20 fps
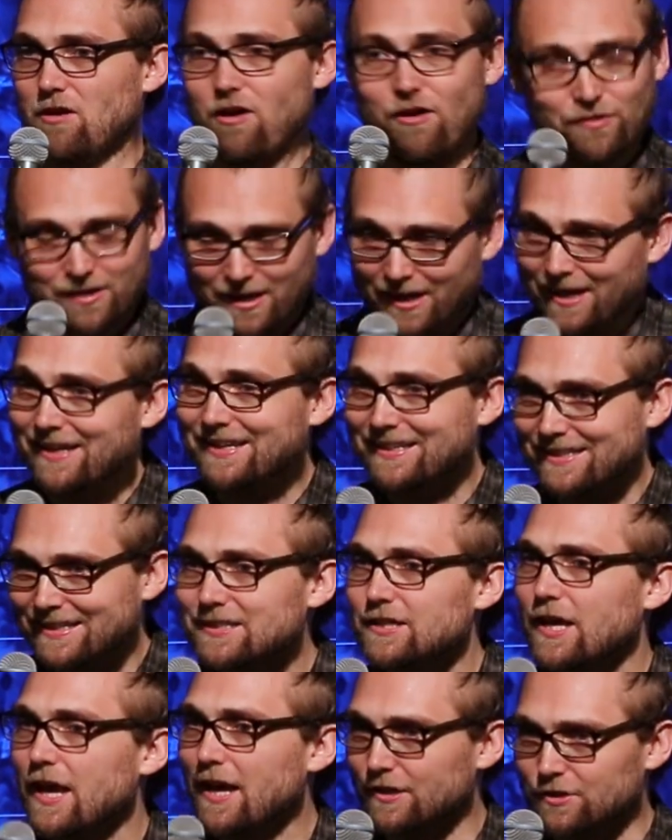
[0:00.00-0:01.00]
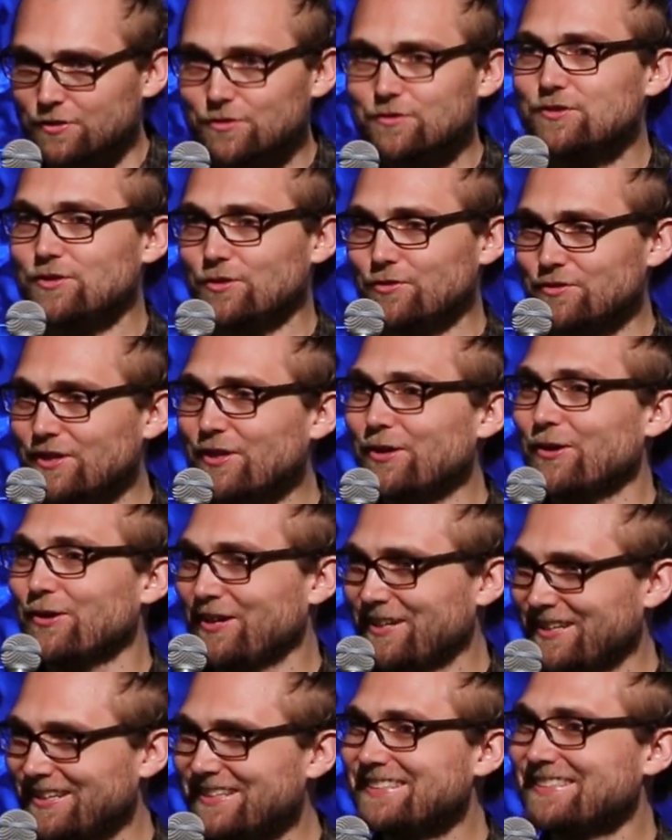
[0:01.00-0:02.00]
Okay, yeah, you do you.
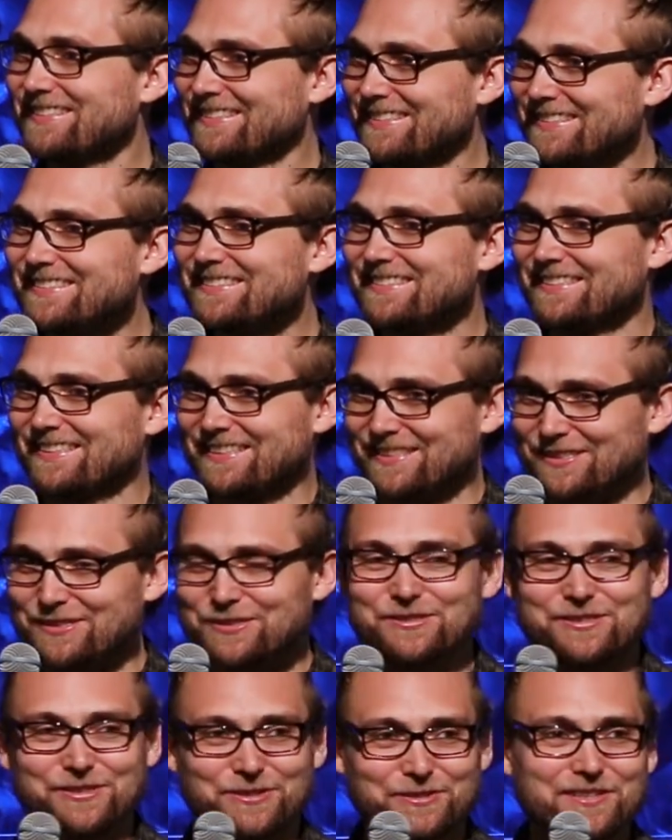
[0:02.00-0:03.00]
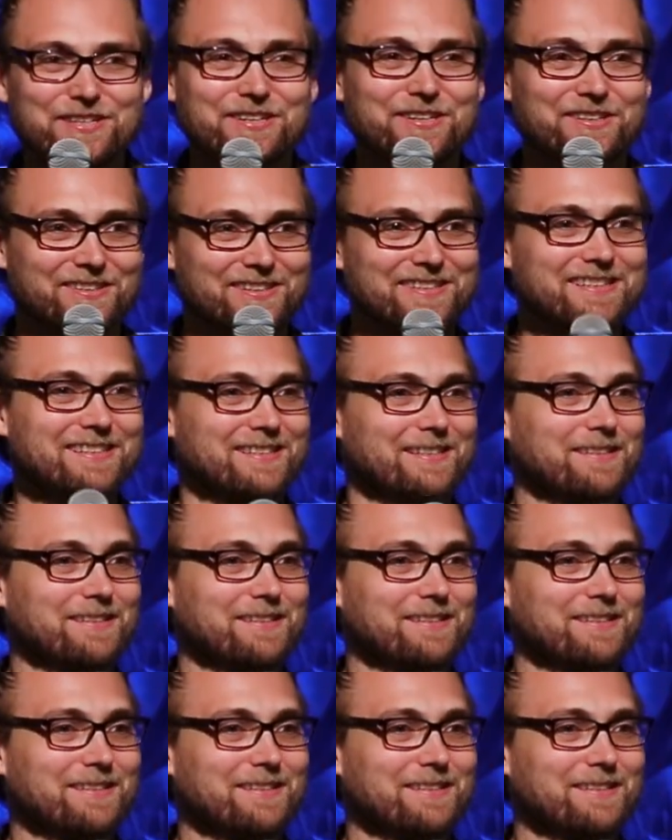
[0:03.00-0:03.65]
You do you.